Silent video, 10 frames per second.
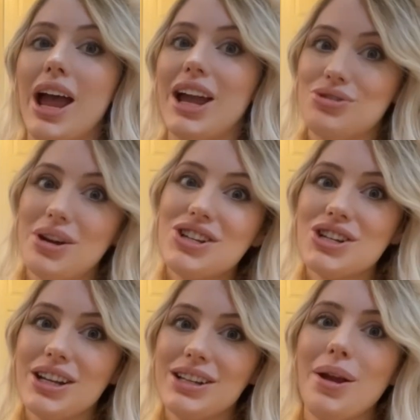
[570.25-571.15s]

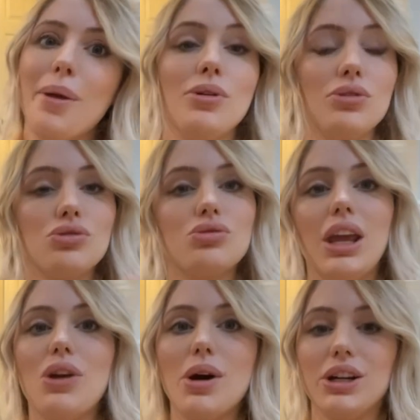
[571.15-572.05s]
hydration, both in
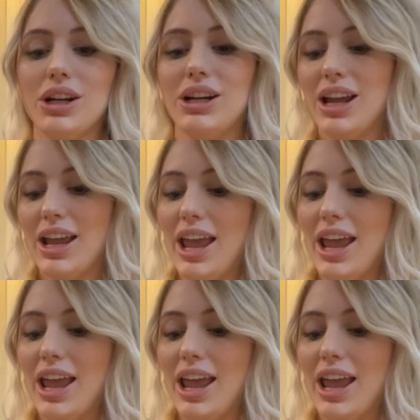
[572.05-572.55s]
drinking water